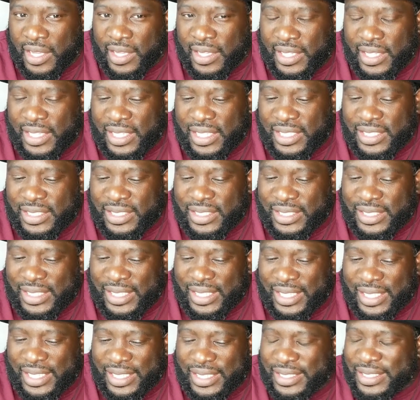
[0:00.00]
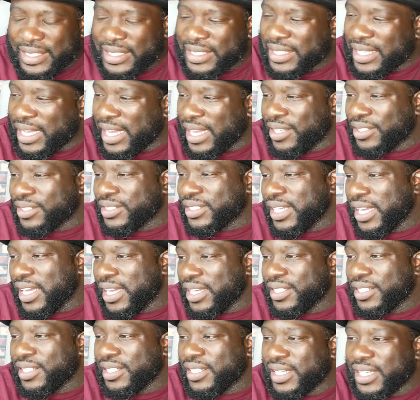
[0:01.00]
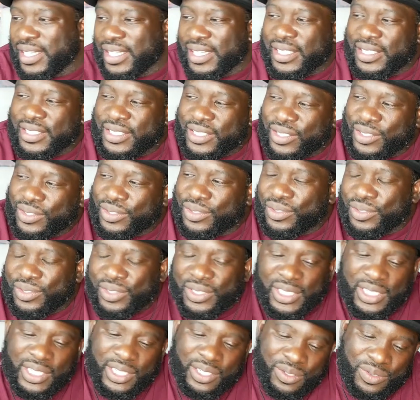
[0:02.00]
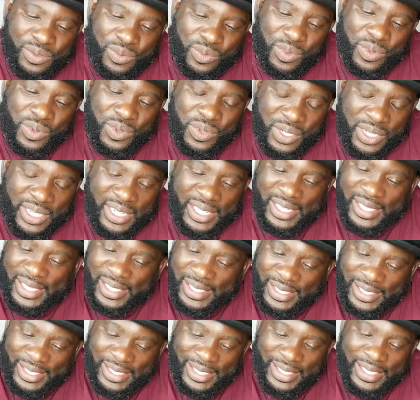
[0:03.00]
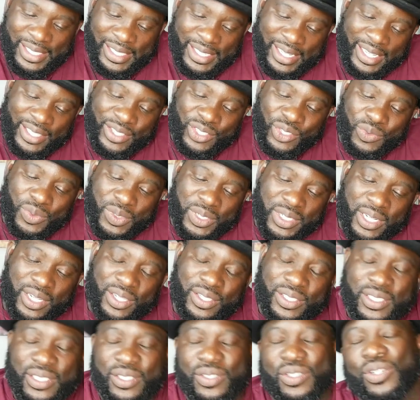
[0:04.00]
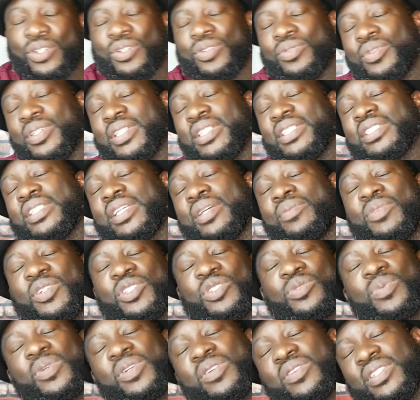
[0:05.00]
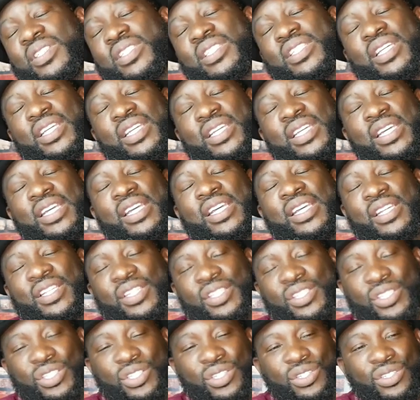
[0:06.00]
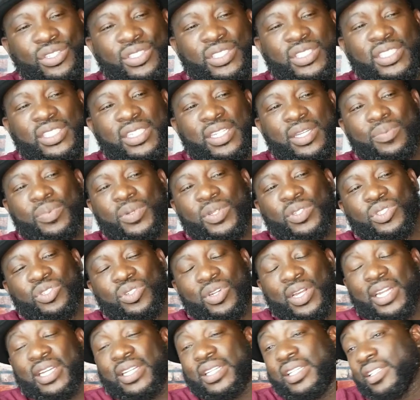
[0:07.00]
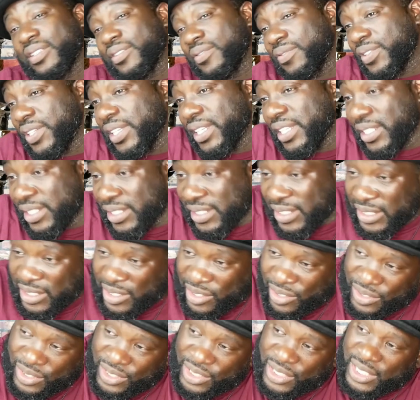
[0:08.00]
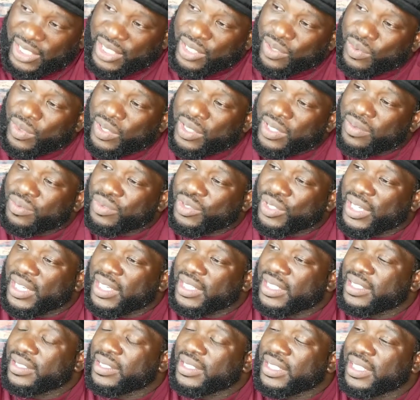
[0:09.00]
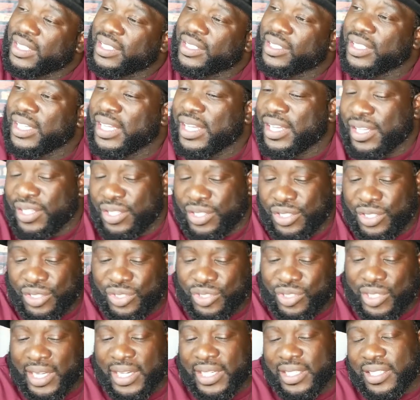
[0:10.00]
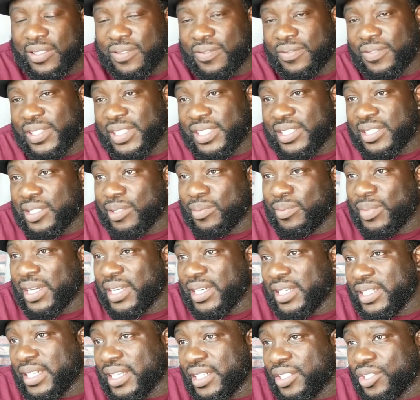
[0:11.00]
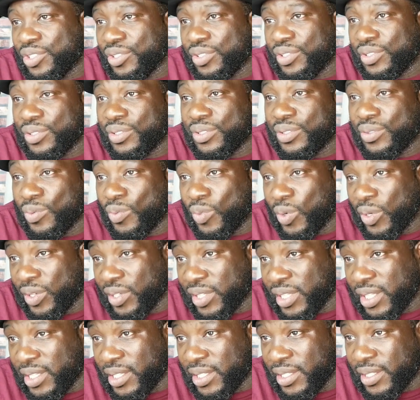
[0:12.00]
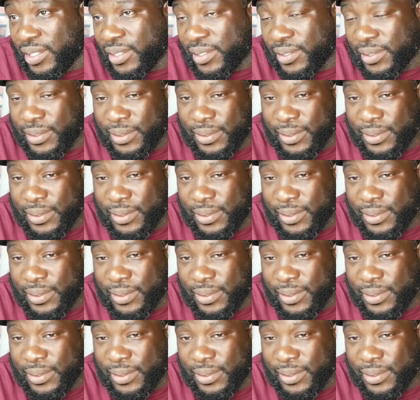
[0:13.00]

He's in the house of high your head. So I know what all the whole readers say, but Spirit's saying you're sitting up here trying to convince. Notice the key word I'm telling you. You're trying to convince somebody that you're worth it.